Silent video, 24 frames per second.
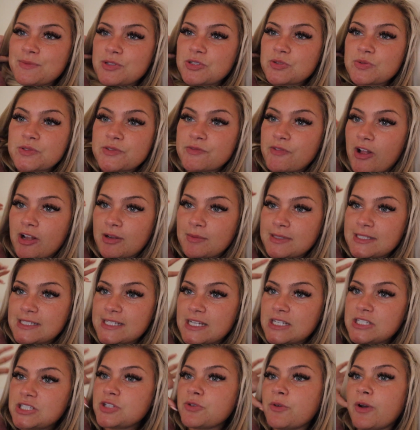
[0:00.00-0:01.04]
which was Vlogmas
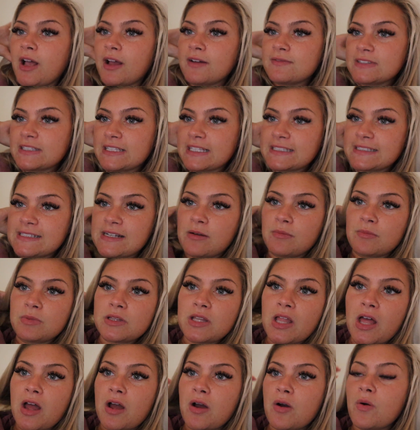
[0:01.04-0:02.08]
Day 2, I'll have it linked down
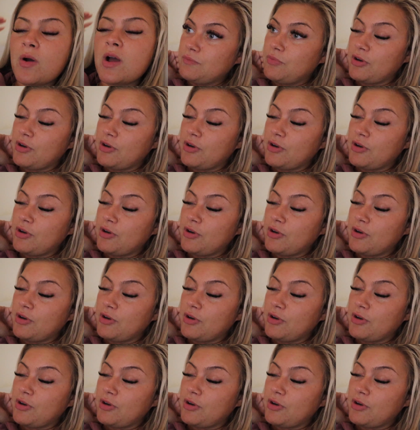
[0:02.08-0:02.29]
below.